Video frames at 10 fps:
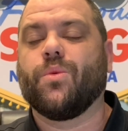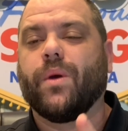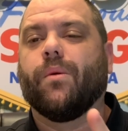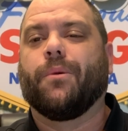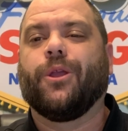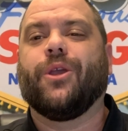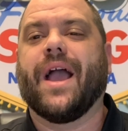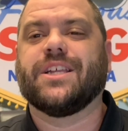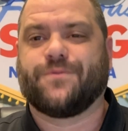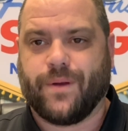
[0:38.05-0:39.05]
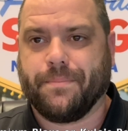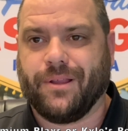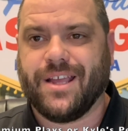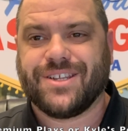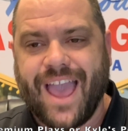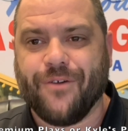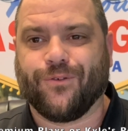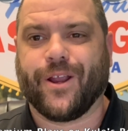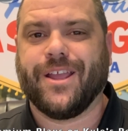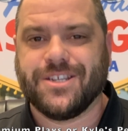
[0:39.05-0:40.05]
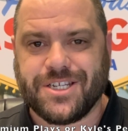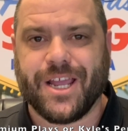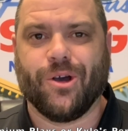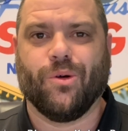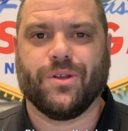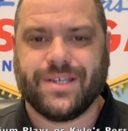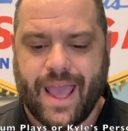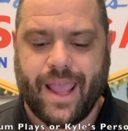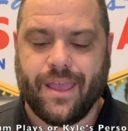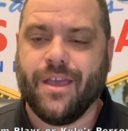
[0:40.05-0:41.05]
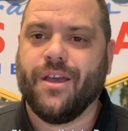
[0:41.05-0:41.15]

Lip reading: We will bring you guys free plays every single day.